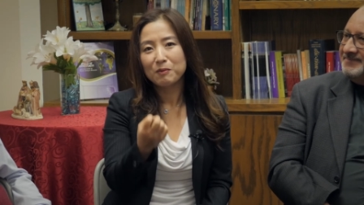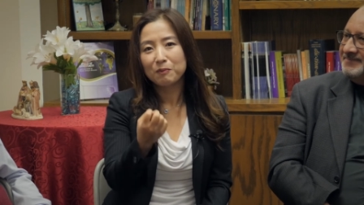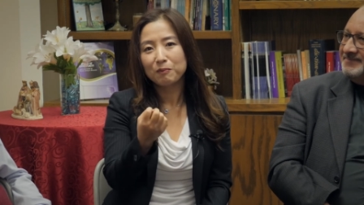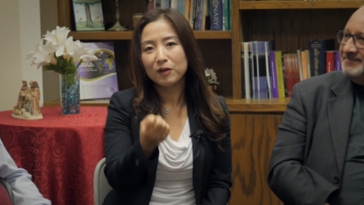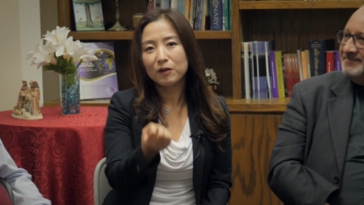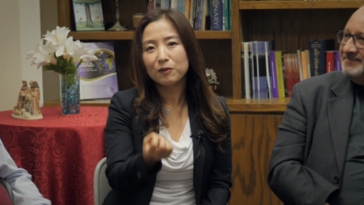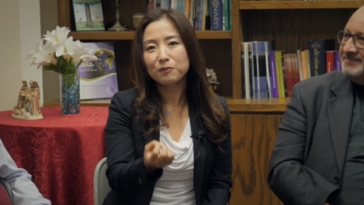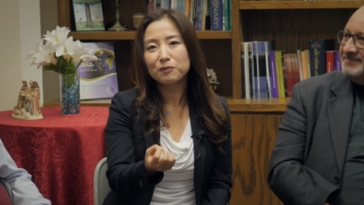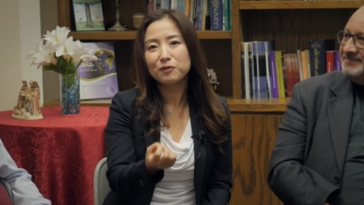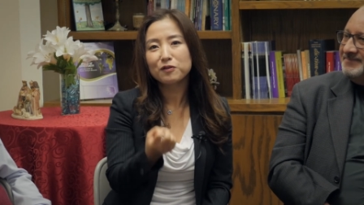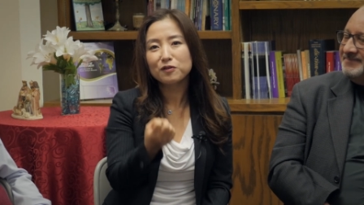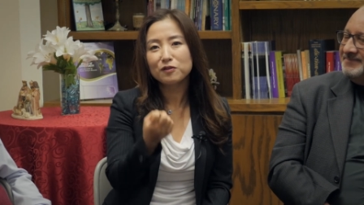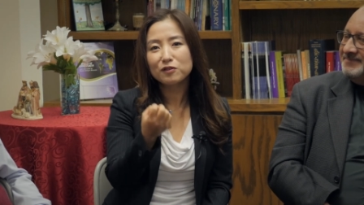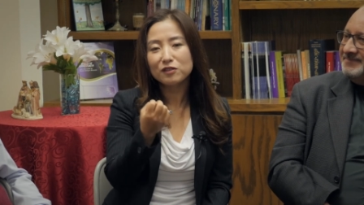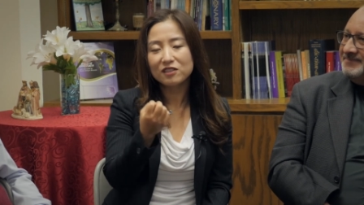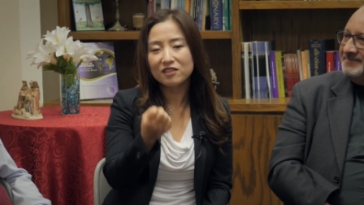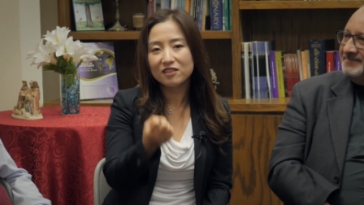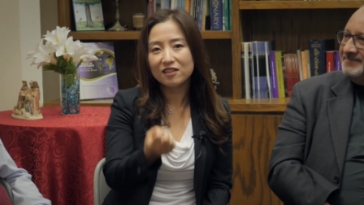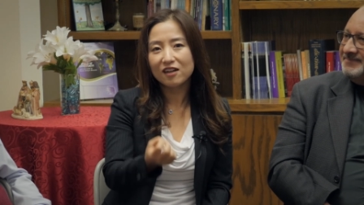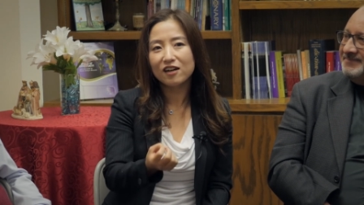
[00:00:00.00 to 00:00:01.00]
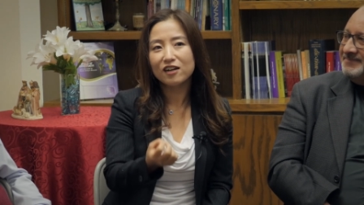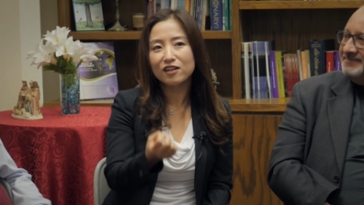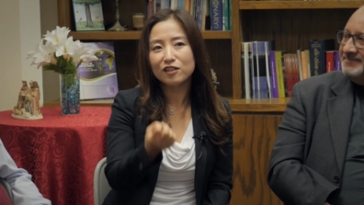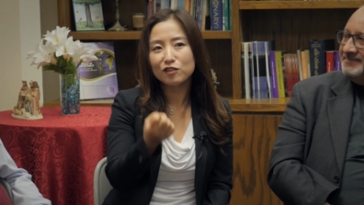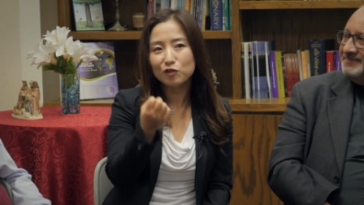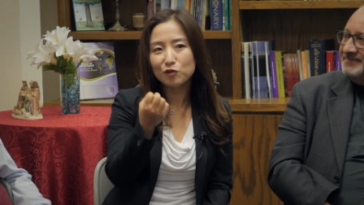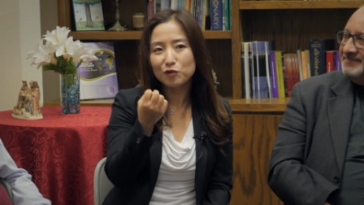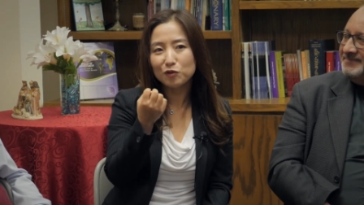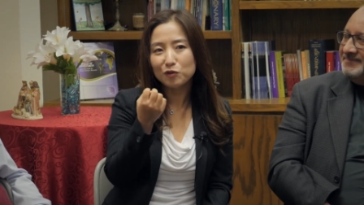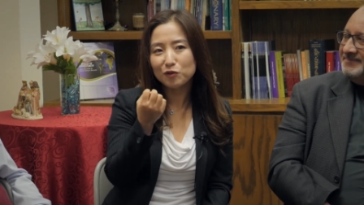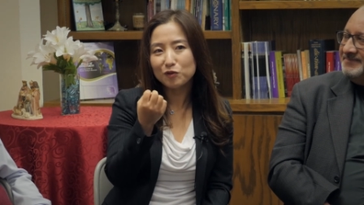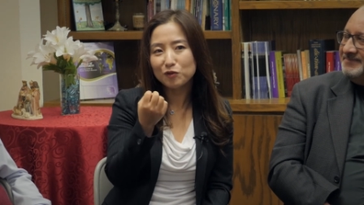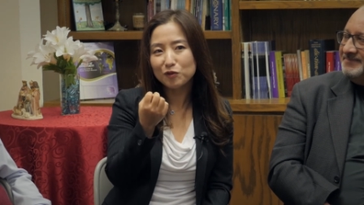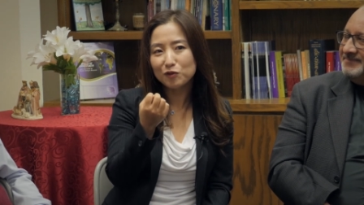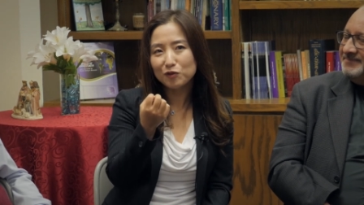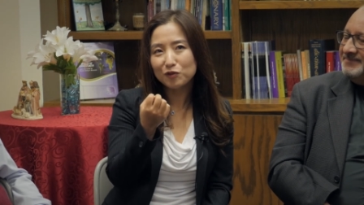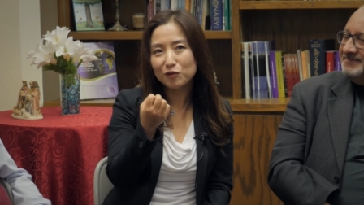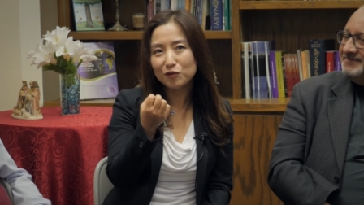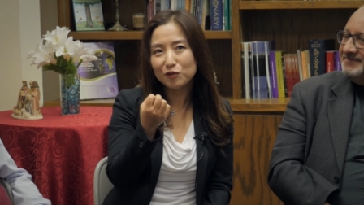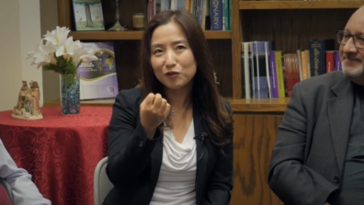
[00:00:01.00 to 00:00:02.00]
people start
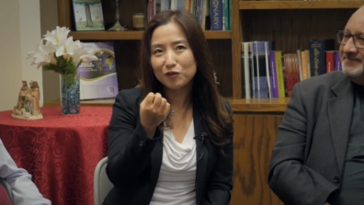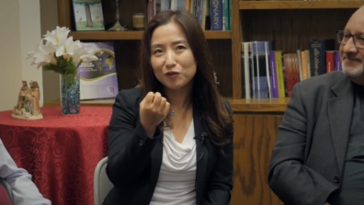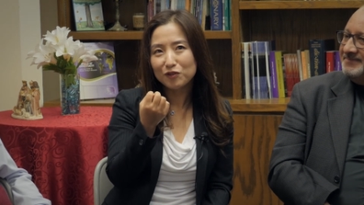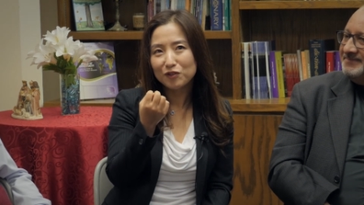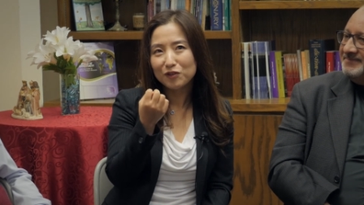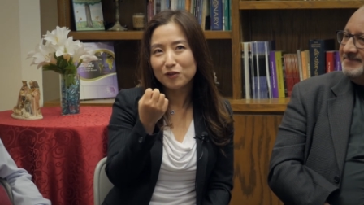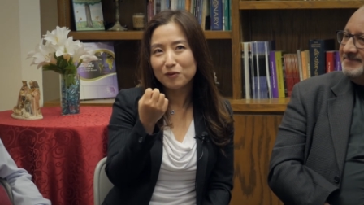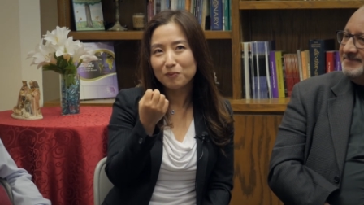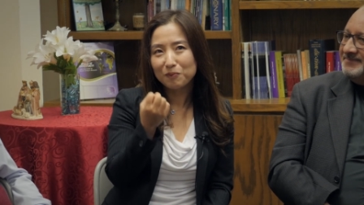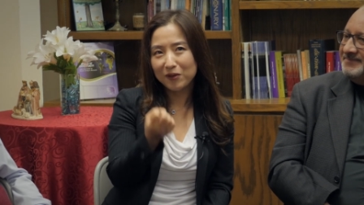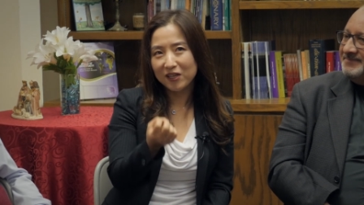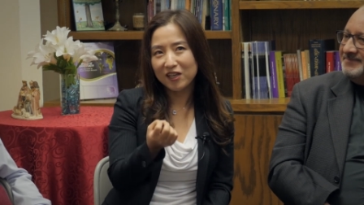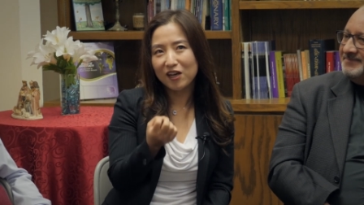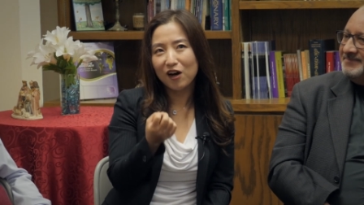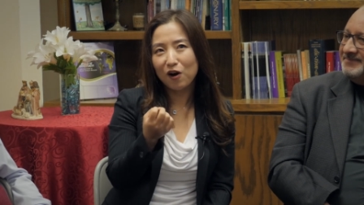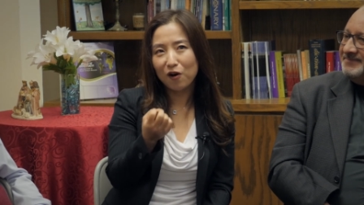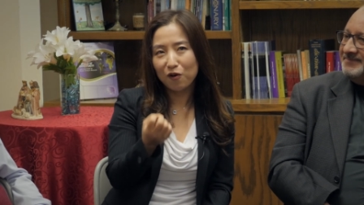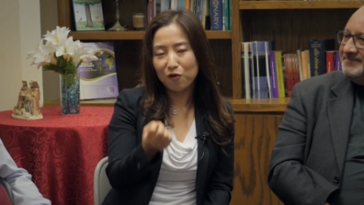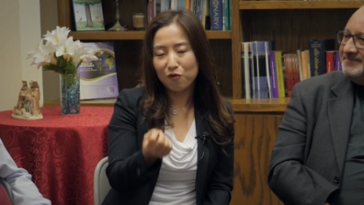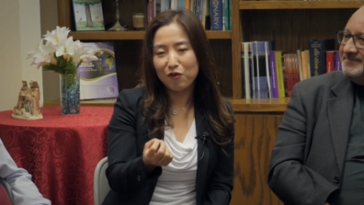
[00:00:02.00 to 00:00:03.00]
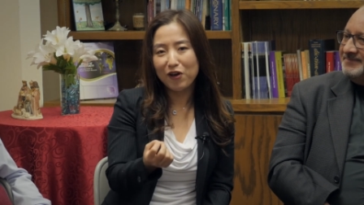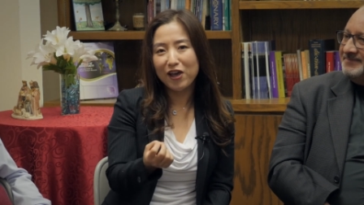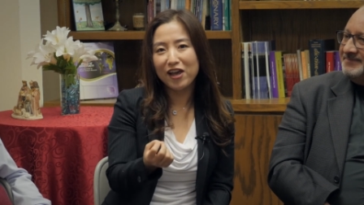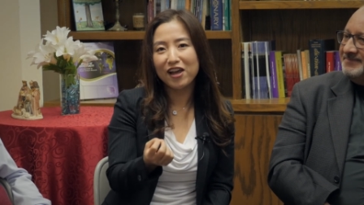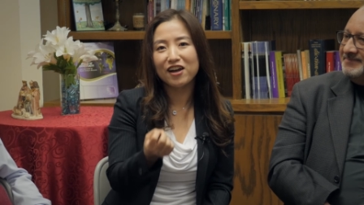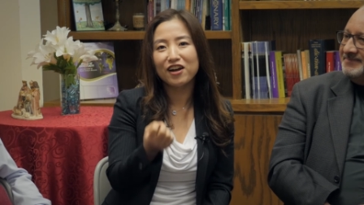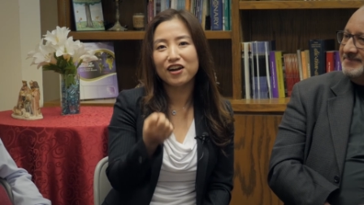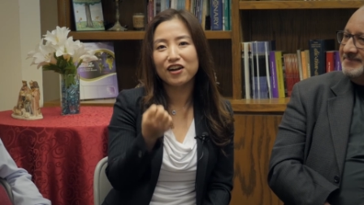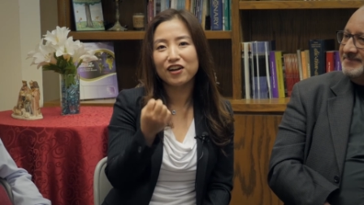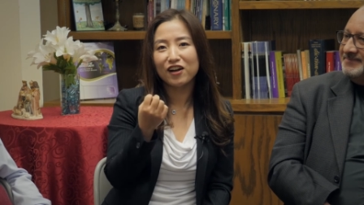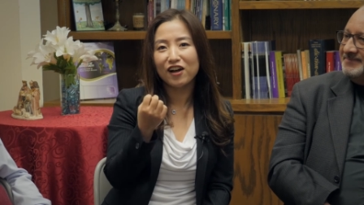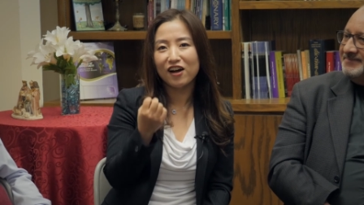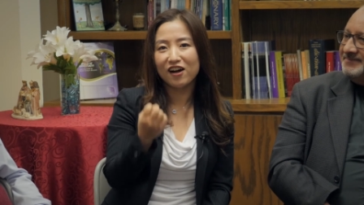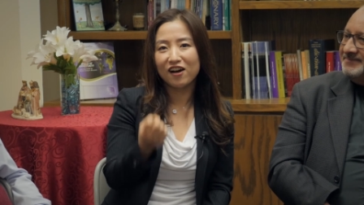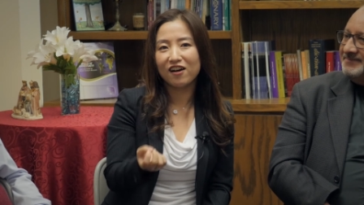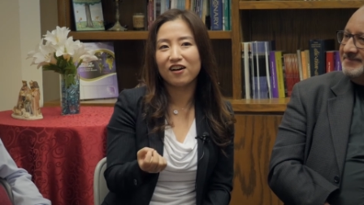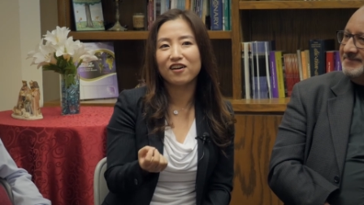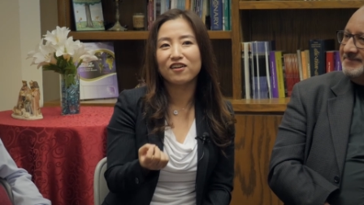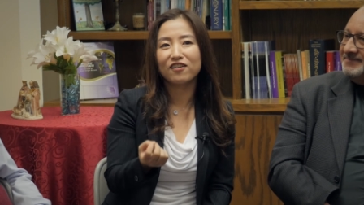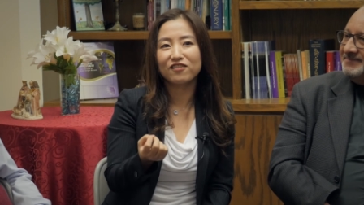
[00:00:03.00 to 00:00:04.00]
to be aware
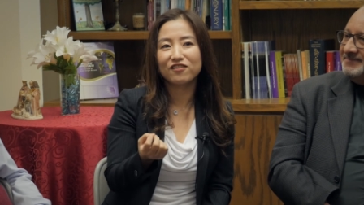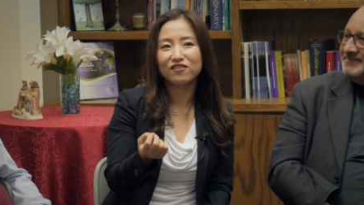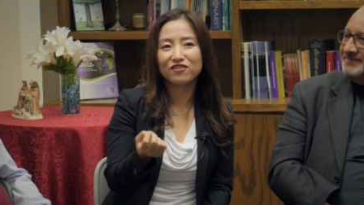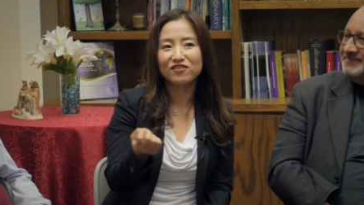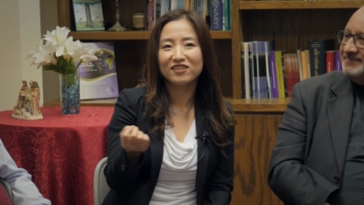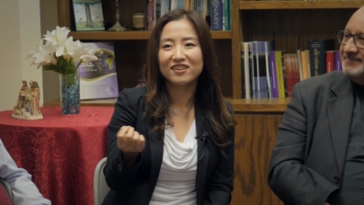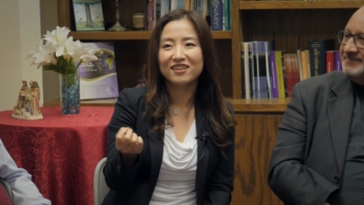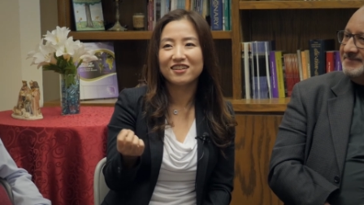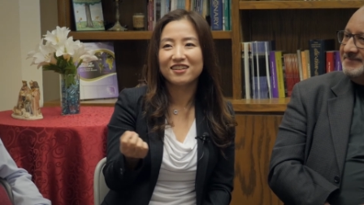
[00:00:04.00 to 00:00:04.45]
of